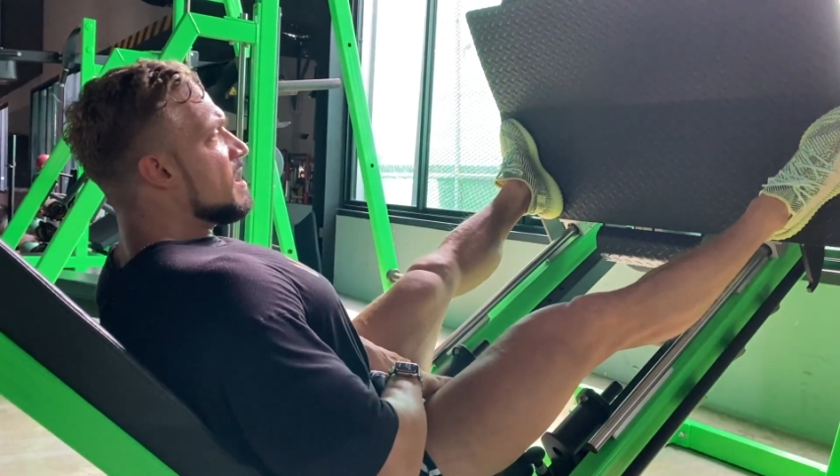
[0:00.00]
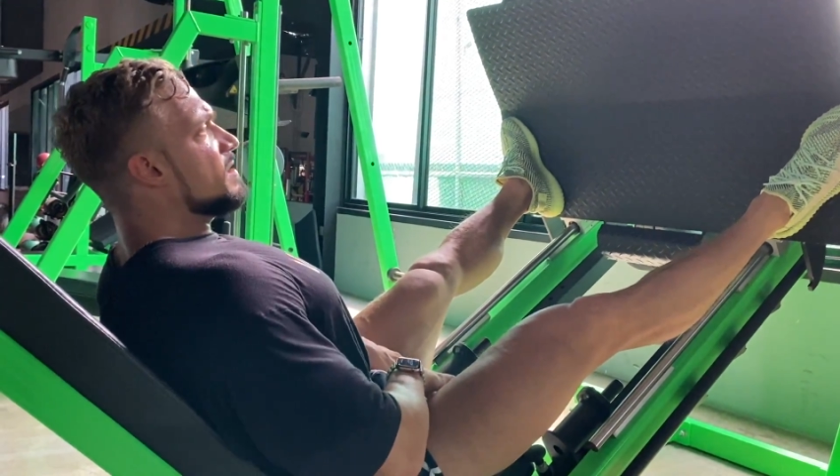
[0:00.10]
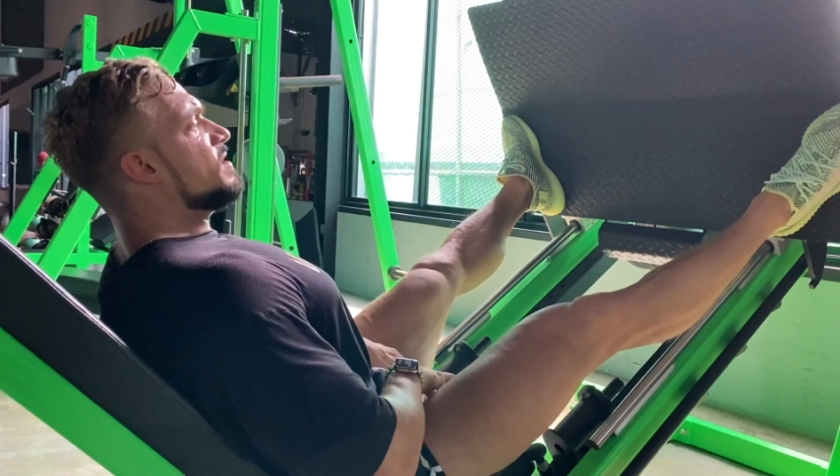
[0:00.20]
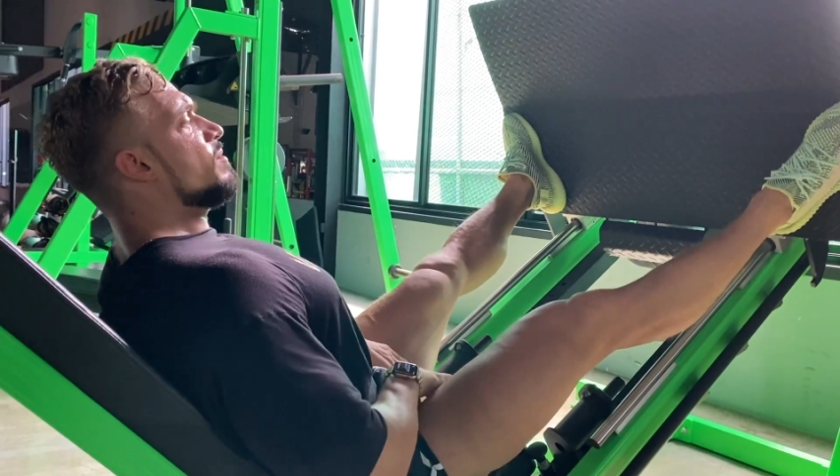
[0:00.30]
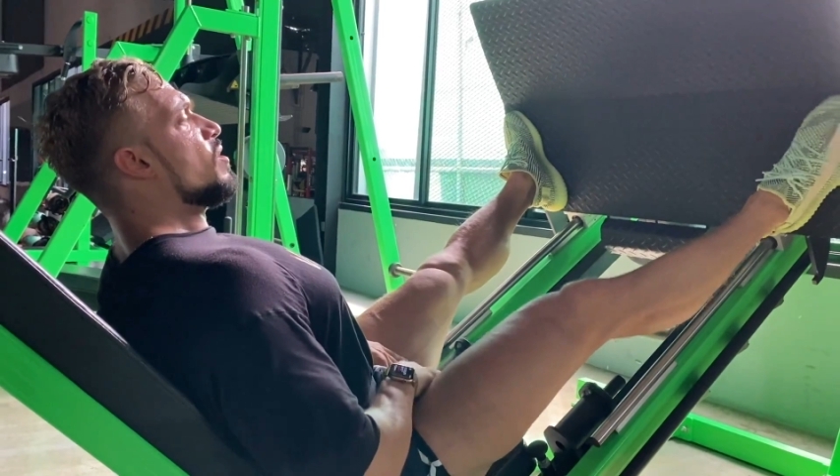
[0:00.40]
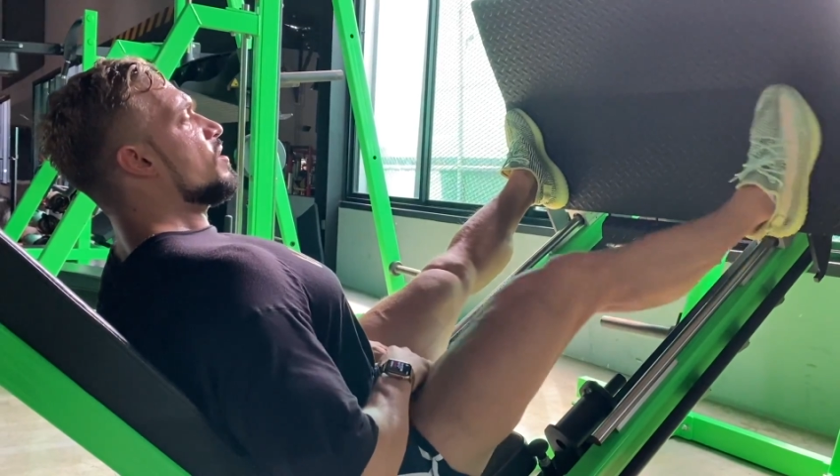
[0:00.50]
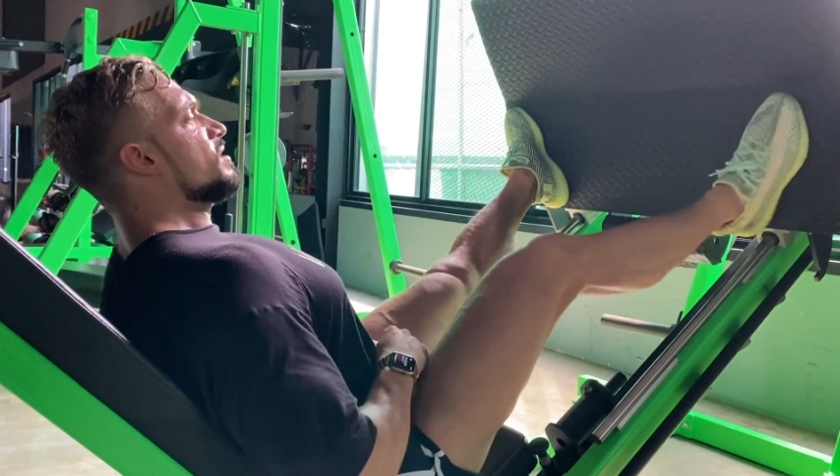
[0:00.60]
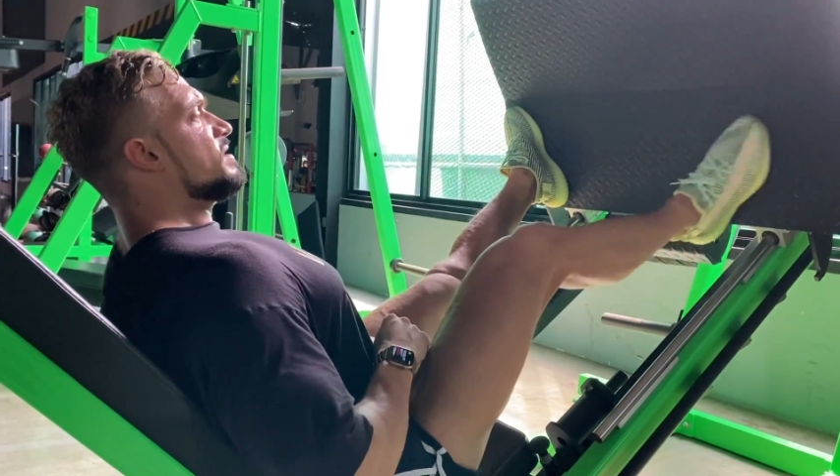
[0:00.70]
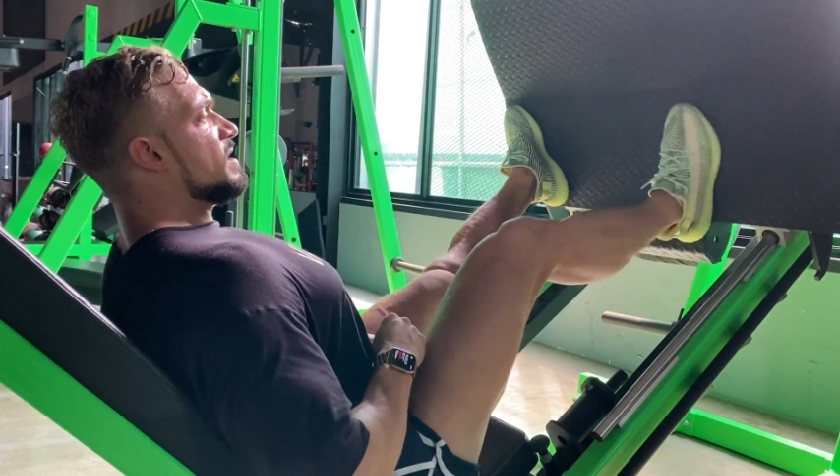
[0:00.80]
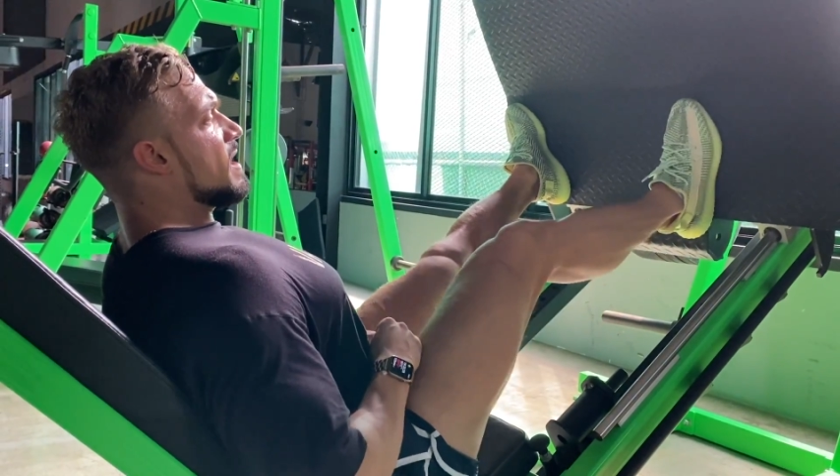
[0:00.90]
The more
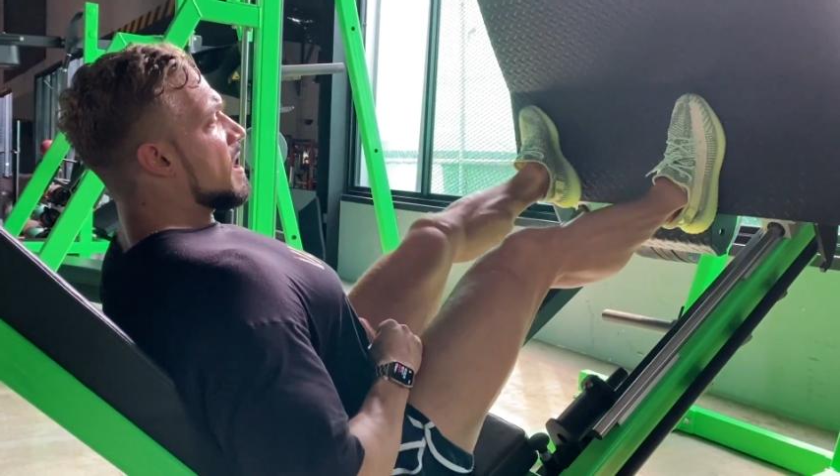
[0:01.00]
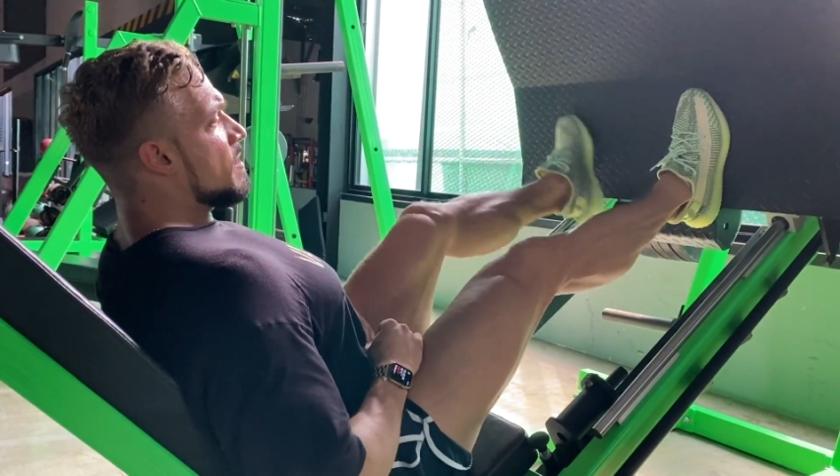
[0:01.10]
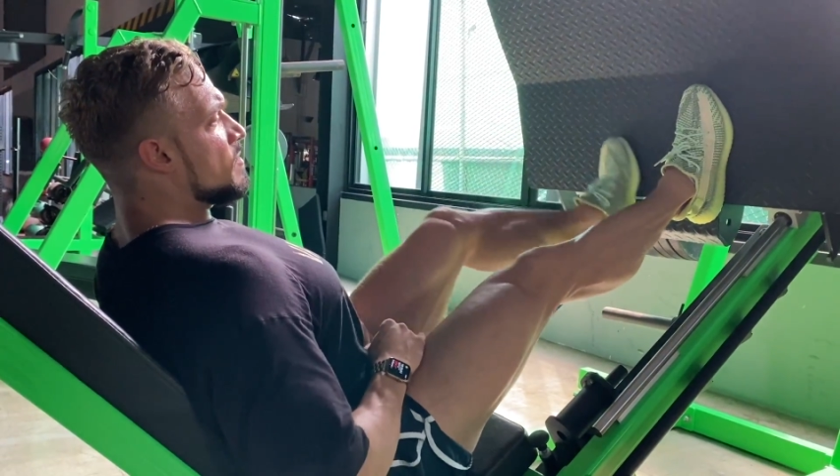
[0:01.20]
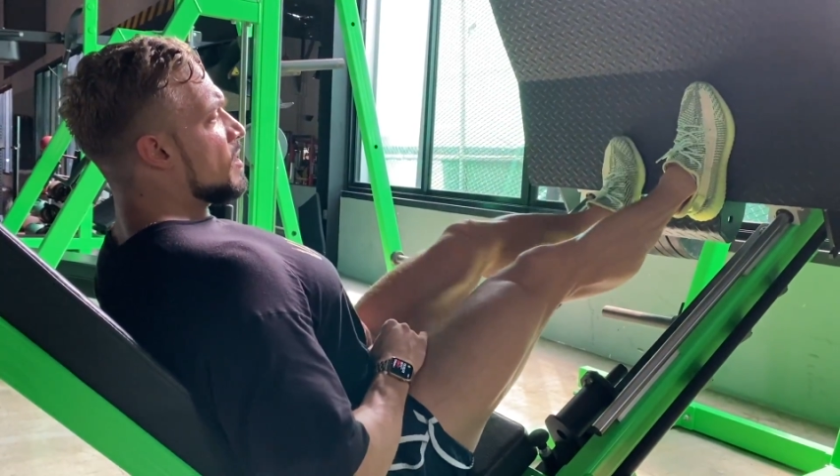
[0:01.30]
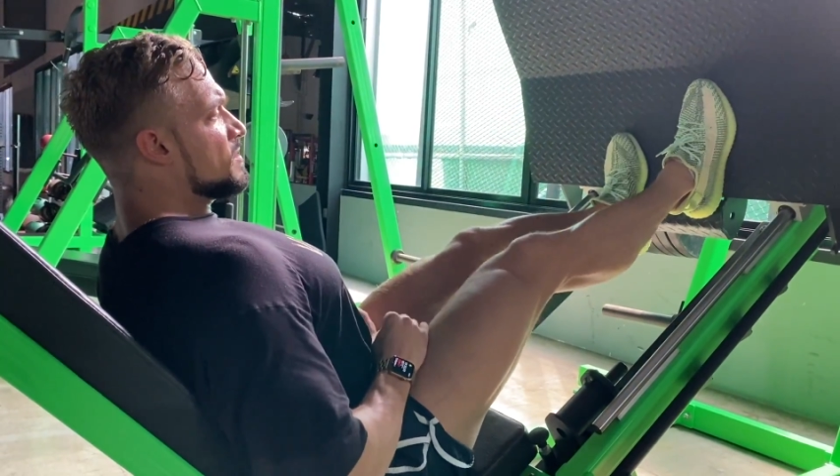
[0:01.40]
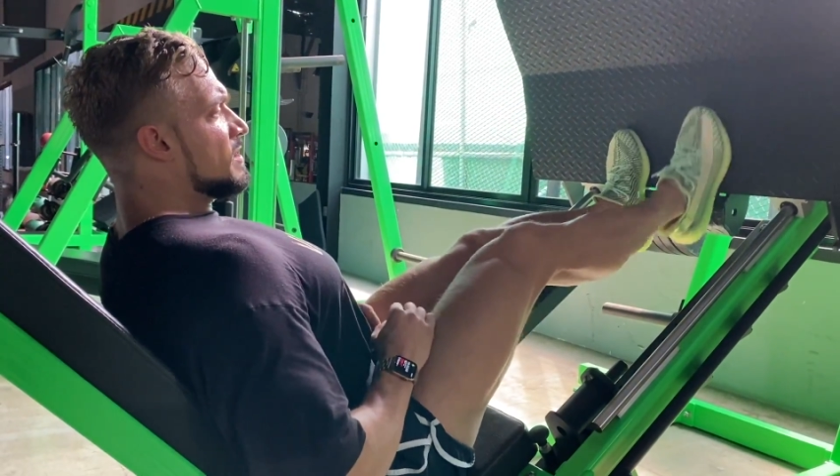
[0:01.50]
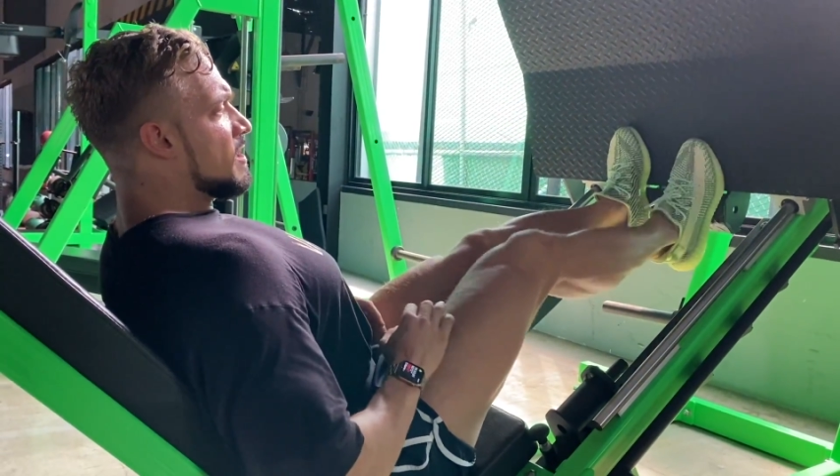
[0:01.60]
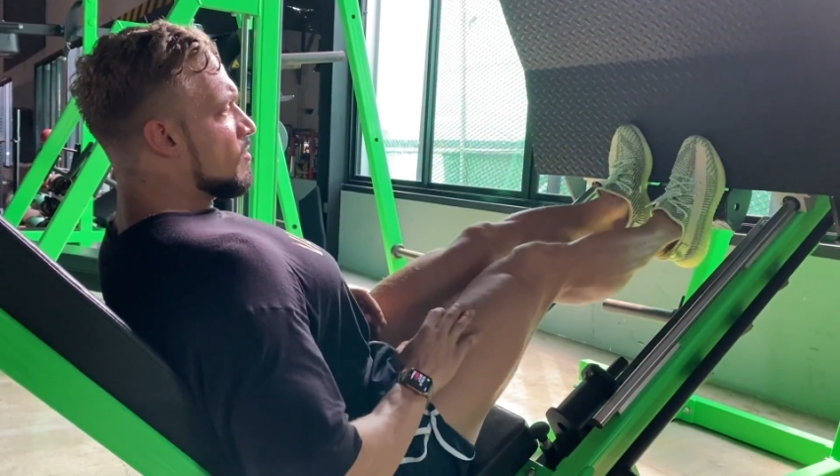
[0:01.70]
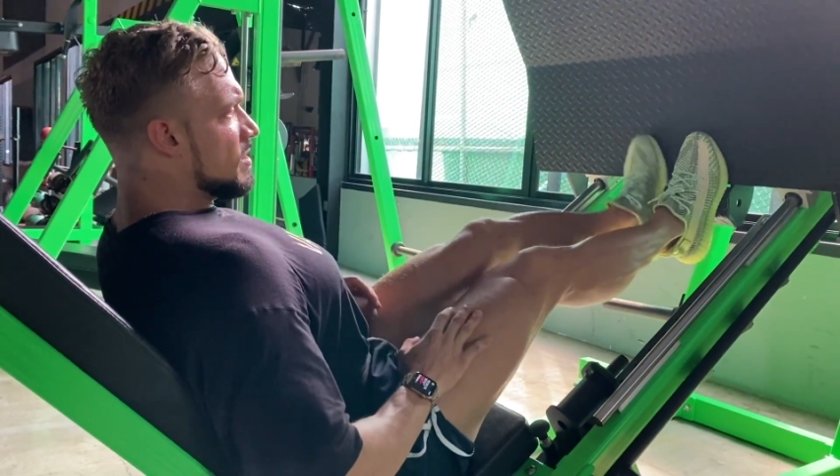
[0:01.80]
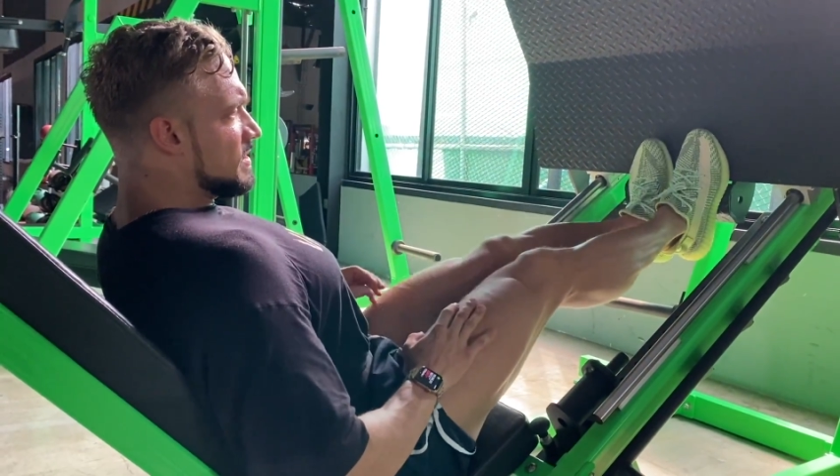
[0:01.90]
I'm on the
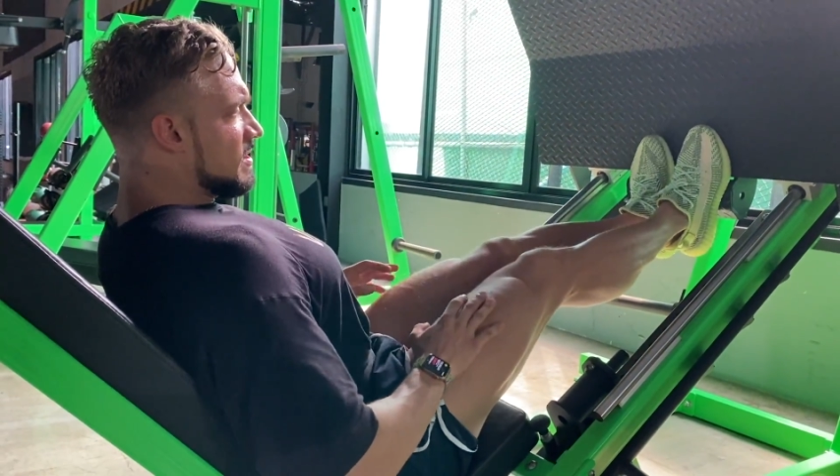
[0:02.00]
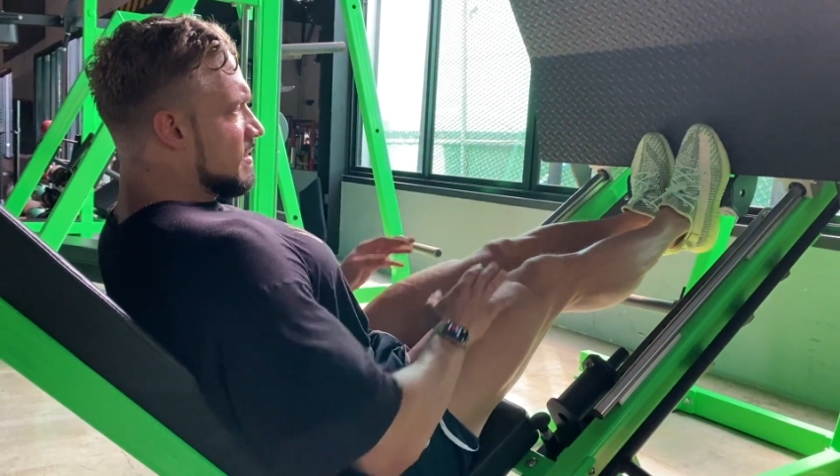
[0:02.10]
lower